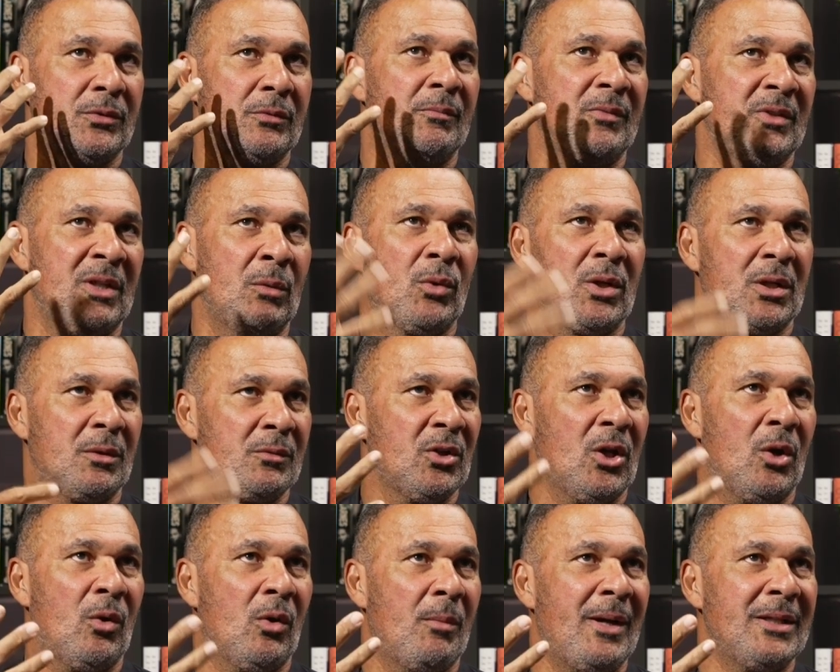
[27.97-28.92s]
They want to
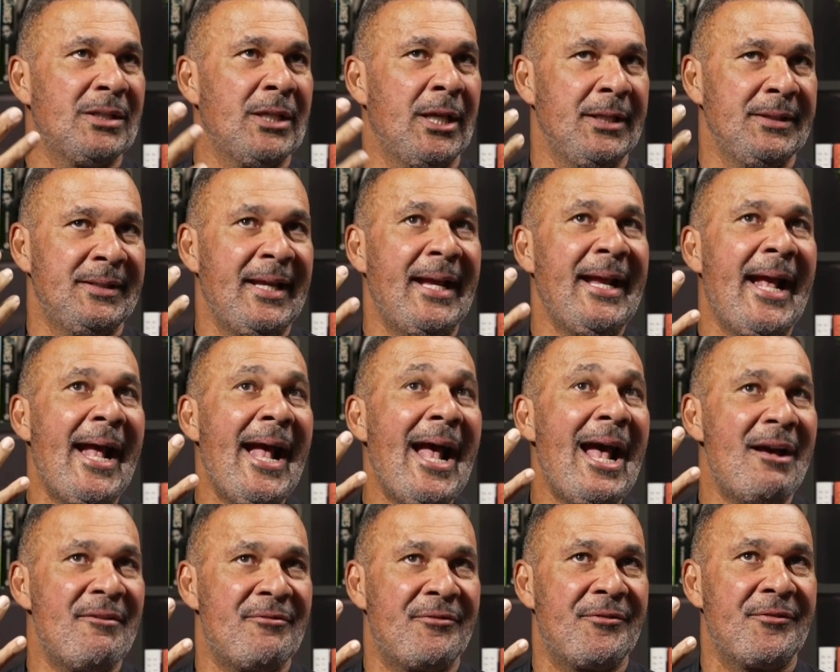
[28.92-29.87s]
know about. They
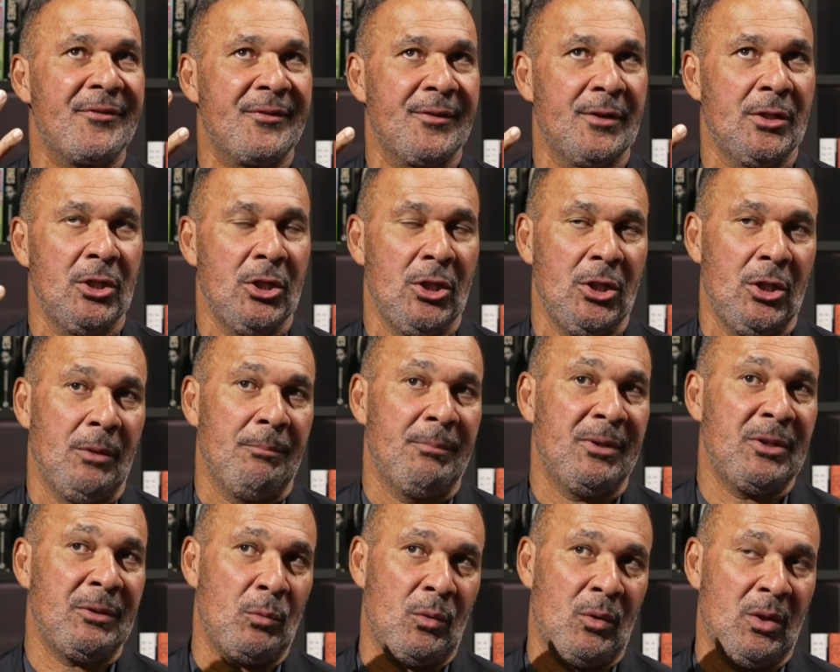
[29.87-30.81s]
have, but